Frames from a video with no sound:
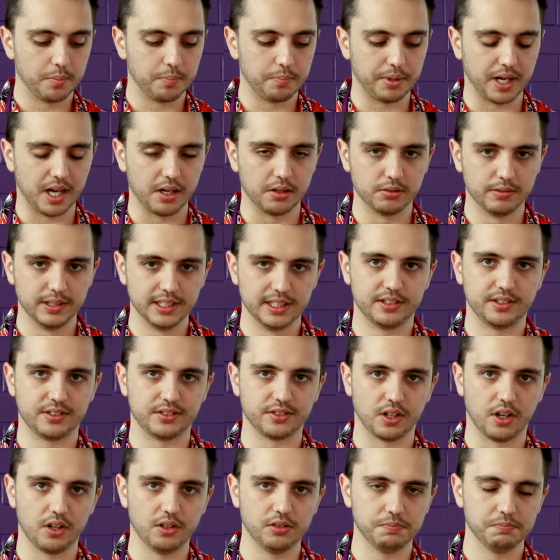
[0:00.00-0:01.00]
But with
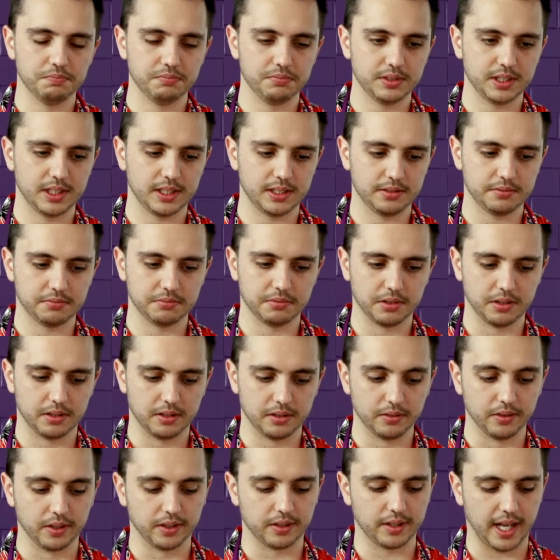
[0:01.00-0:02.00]
salt,
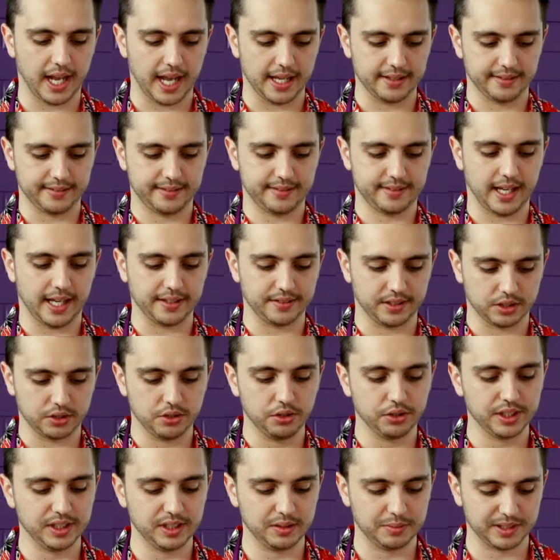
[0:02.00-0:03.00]
look, as a
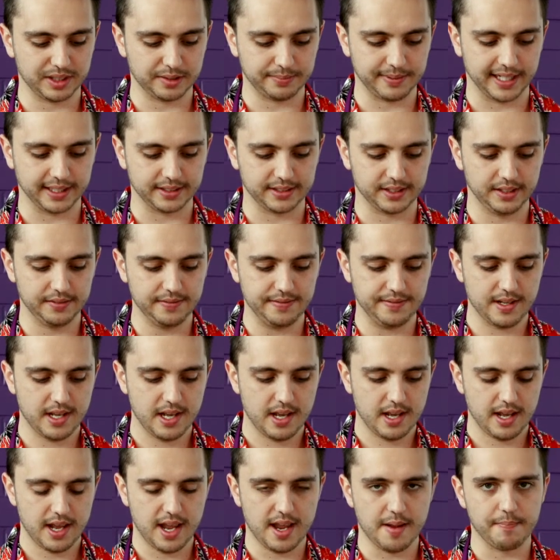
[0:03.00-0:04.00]
cooking perspective,
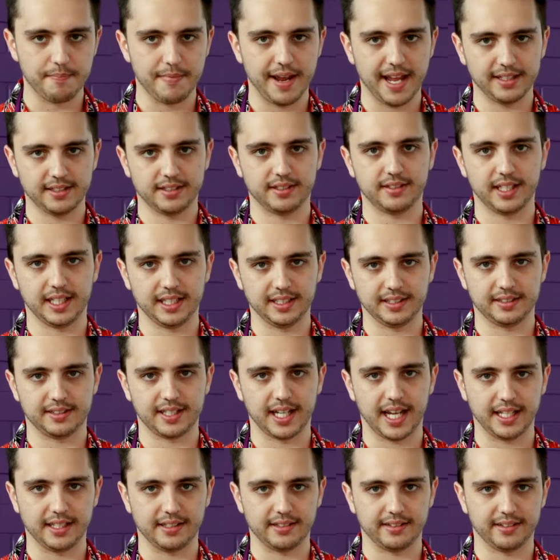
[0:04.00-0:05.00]
it makes things
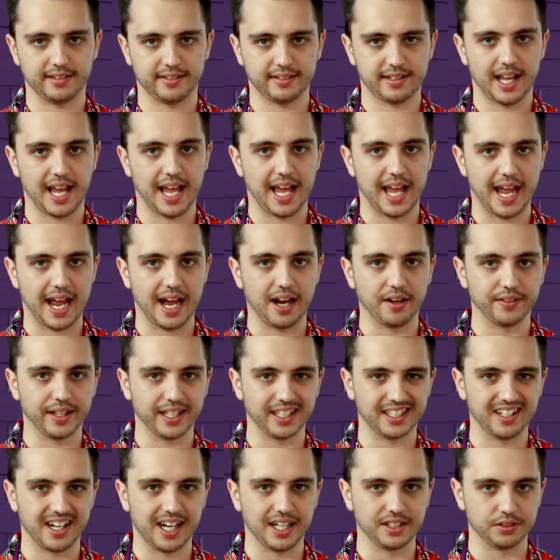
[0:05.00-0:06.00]
taste how they
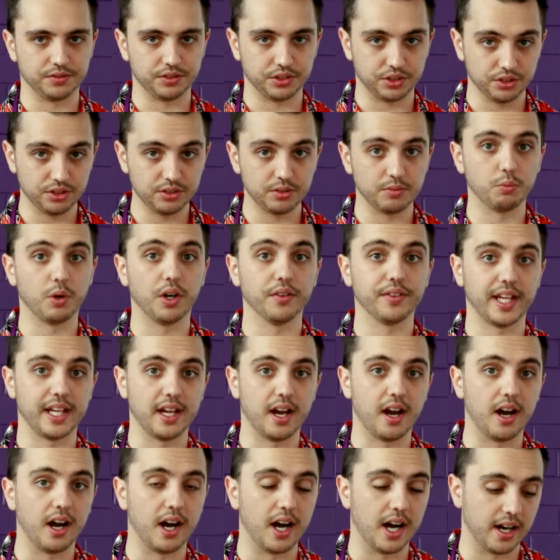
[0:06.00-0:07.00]
kind of should and what they
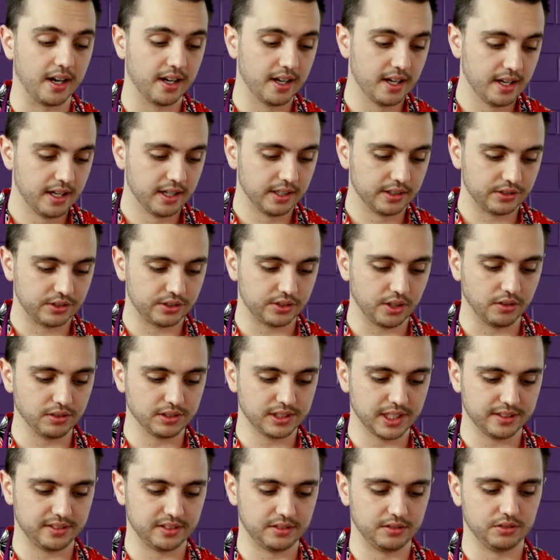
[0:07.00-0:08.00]
are. Salt
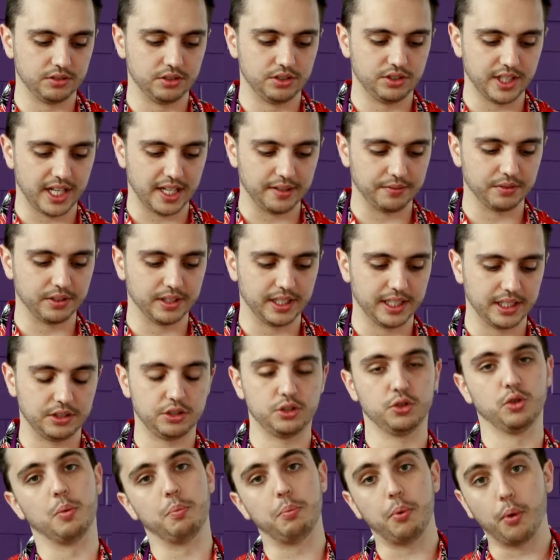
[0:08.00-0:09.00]
doesn't generally,
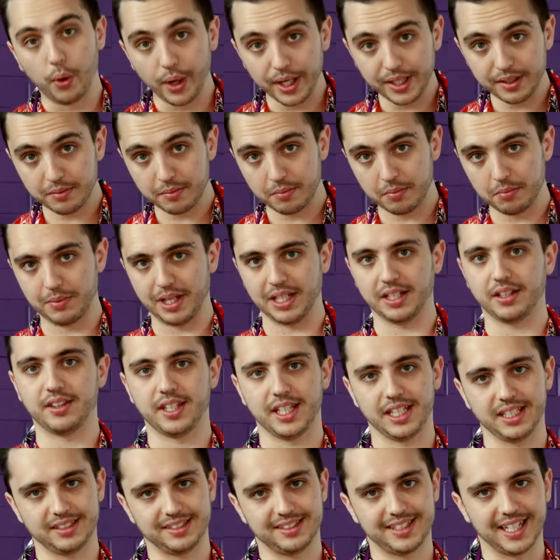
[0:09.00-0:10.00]
to a point, make
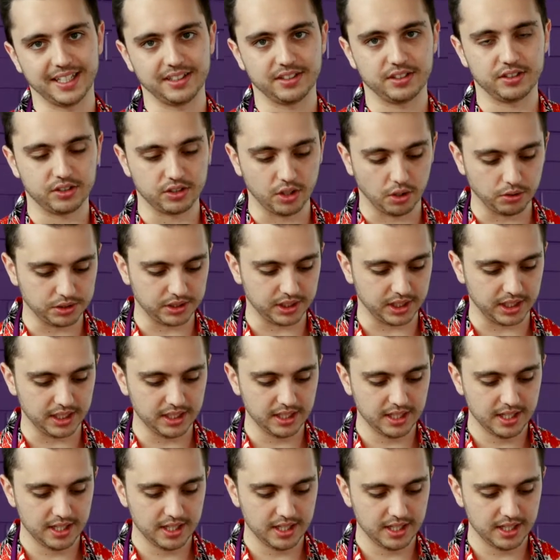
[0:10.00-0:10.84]
things taste salty